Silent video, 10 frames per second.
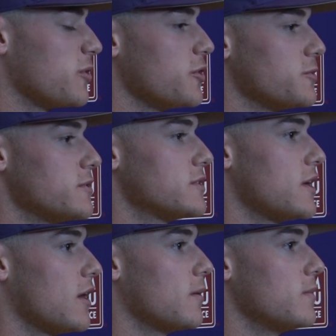Christmas
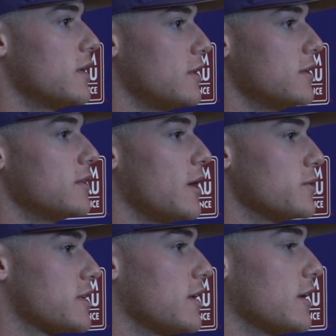time, and then that
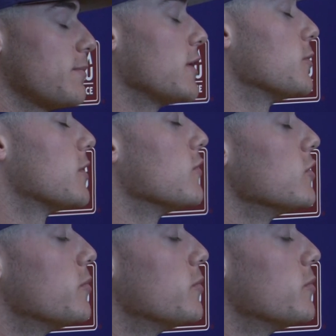was kind of like my recovery